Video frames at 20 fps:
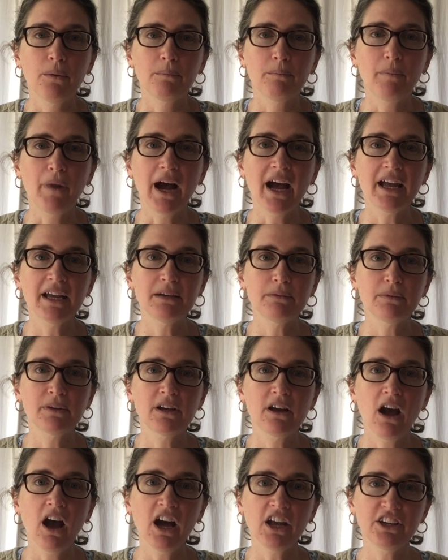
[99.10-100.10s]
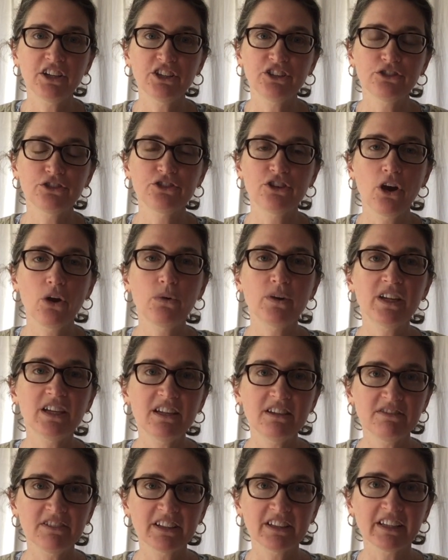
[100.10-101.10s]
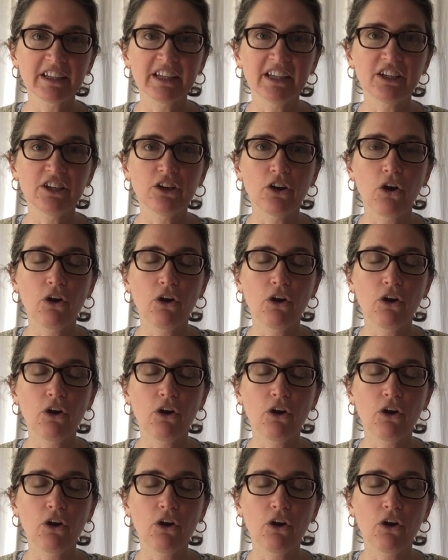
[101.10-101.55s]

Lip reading: by cutting your dough evenly